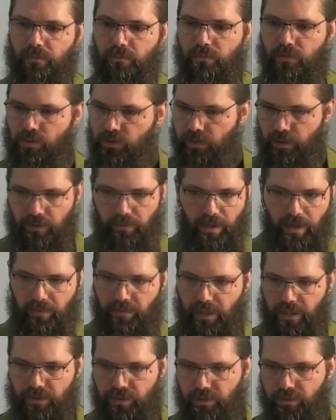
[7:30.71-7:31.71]
Just look around,
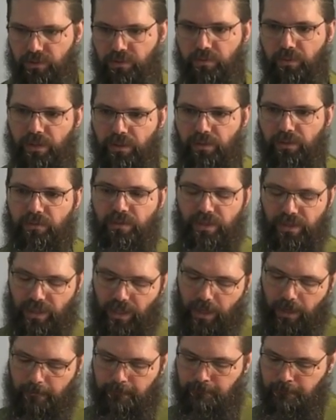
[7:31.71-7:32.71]
that's who's with you
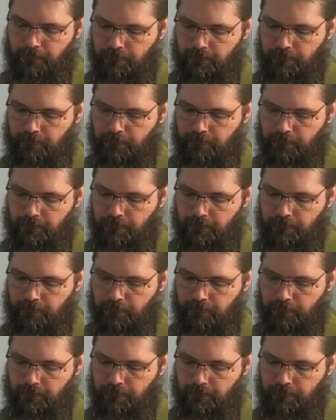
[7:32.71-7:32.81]
today.